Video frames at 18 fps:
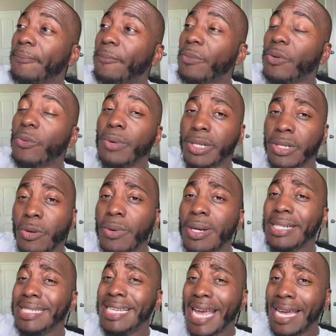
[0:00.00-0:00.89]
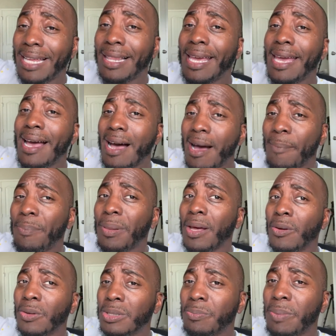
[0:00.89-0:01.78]
We're doing daily
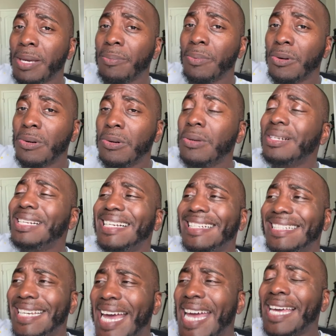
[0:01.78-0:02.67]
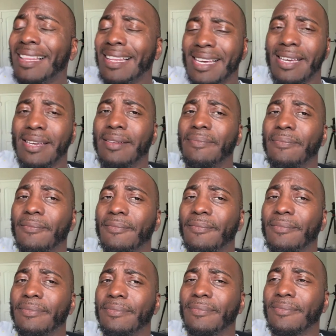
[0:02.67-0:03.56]
uploads, people. Daily.
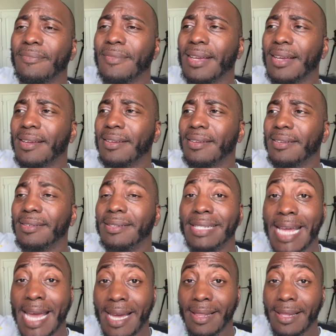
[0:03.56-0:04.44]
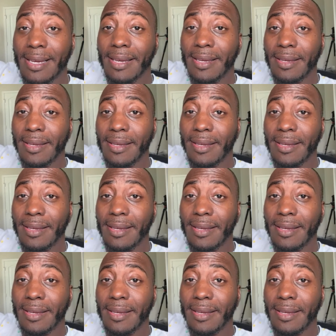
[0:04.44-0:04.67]
Daily.